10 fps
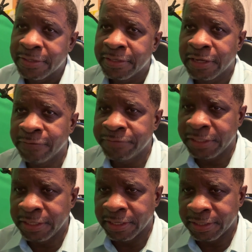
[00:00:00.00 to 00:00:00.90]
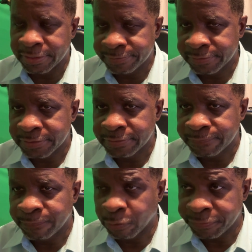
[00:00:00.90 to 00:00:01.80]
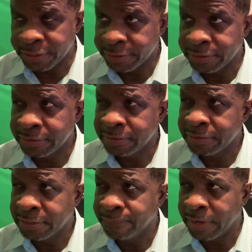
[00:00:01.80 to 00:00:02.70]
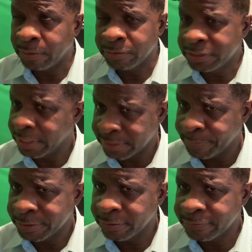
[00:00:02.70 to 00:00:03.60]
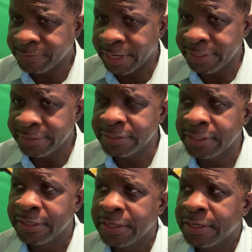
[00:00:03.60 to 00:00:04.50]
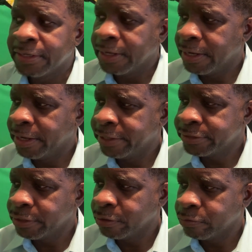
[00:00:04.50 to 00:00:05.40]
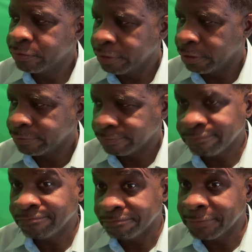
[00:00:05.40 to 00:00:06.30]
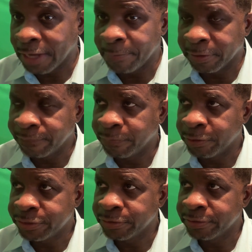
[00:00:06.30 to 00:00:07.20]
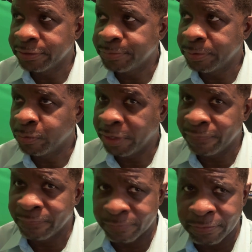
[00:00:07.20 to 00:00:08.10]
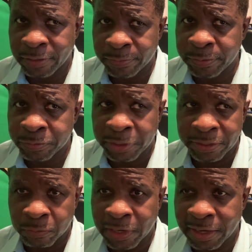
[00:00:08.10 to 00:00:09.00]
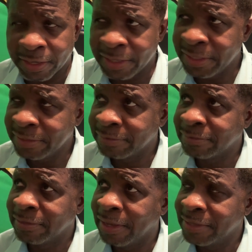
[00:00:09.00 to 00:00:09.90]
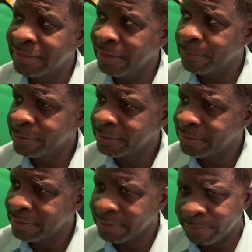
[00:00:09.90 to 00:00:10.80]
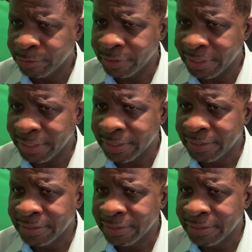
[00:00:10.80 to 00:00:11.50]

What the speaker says: of the fourth season, the final six episodes of Titans. I'm looking forward to it. It's been waiting, we've been waiting a while. I think the last time was December, I think.